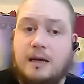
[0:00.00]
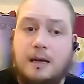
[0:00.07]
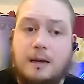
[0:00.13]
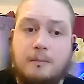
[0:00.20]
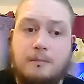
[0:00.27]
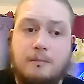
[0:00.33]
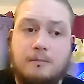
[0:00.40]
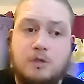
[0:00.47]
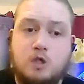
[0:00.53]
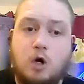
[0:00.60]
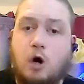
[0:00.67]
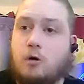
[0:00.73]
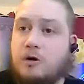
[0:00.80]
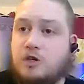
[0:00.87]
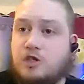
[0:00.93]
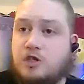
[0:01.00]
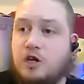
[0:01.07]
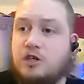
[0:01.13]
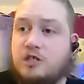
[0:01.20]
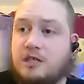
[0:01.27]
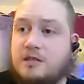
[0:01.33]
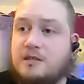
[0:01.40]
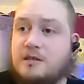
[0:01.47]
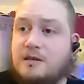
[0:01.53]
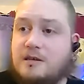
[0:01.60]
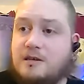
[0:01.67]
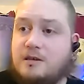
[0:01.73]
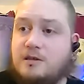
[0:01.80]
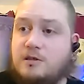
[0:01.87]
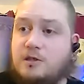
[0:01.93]
um, touring churches,
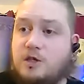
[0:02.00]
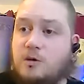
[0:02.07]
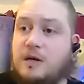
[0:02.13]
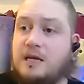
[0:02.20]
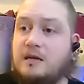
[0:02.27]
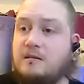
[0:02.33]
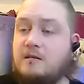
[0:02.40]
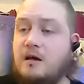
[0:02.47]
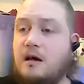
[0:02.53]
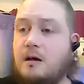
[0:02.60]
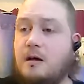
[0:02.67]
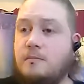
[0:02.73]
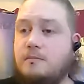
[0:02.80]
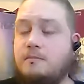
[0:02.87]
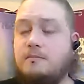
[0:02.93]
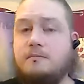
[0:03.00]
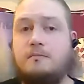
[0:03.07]
doing um,